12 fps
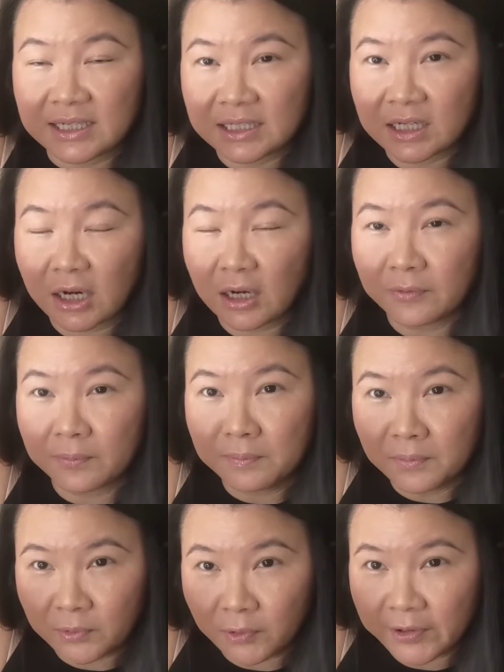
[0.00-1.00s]
is called
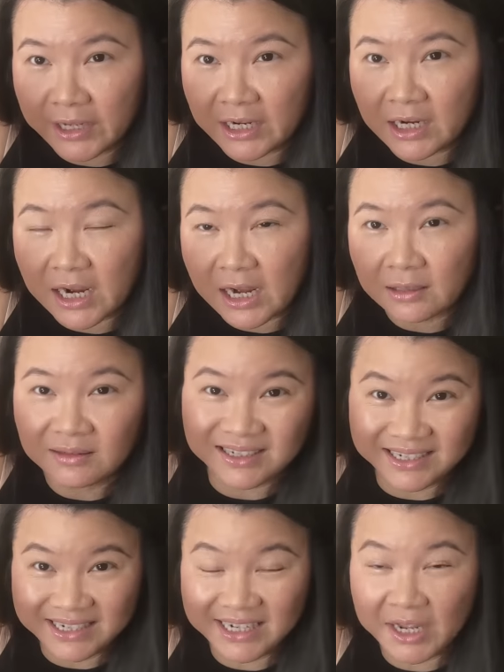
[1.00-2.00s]
moringa
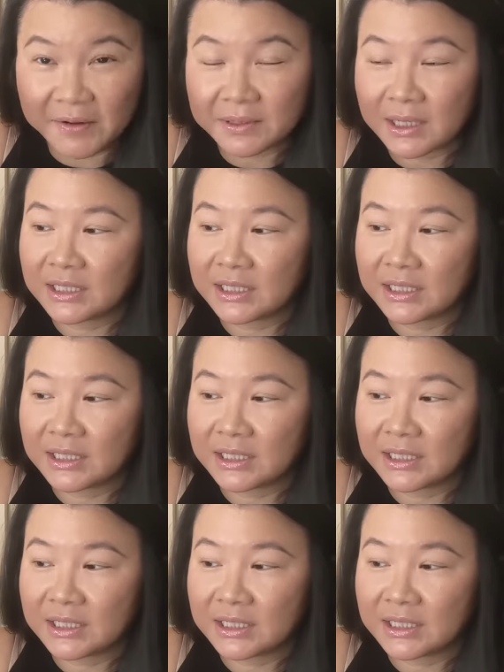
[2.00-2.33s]
leaves.